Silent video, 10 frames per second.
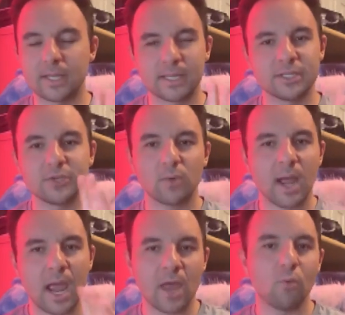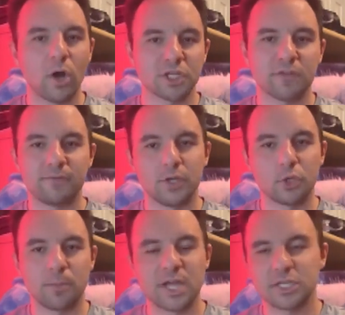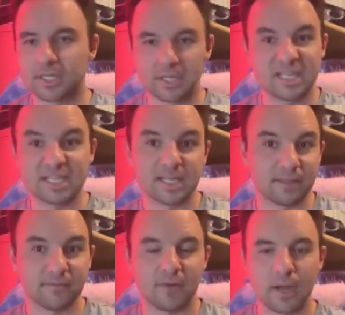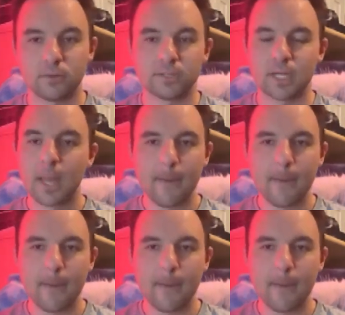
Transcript: Like, this is why I hate watching feature matches unless it's like the finals,